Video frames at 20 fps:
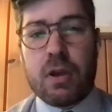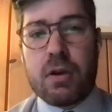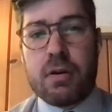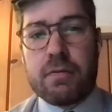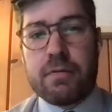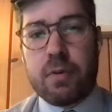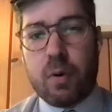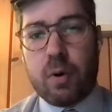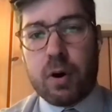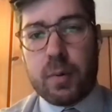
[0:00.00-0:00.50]

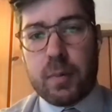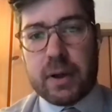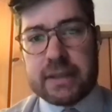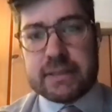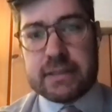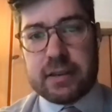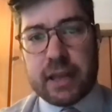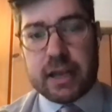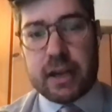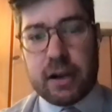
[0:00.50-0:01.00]
4
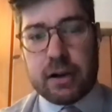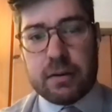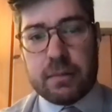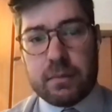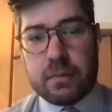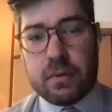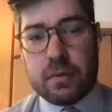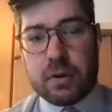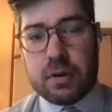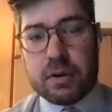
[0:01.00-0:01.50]
months later,
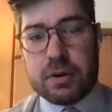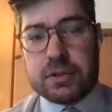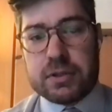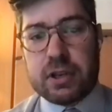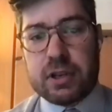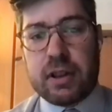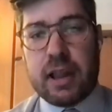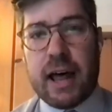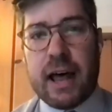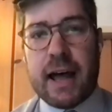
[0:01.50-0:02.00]

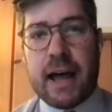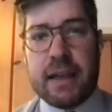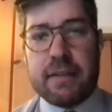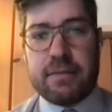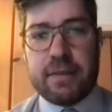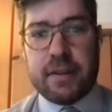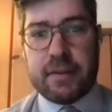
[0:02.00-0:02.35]
July